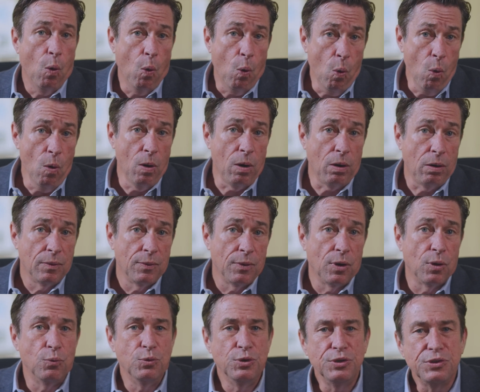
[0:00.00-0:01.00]
or
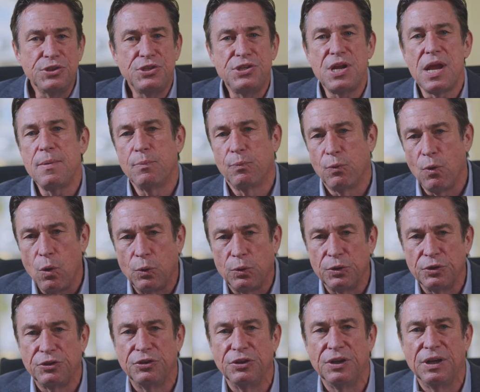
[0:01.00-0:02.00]
a real estate
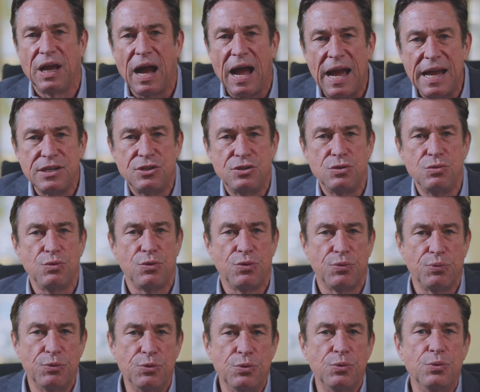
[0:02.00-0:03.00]
broker to guide you
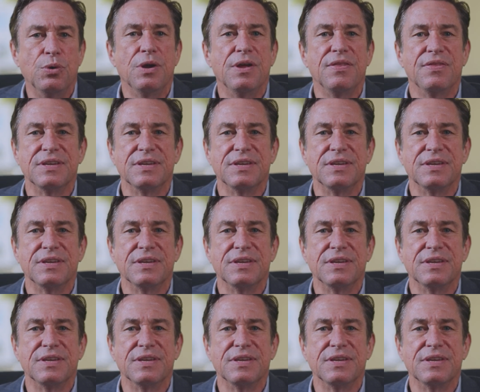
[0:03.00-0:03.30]
through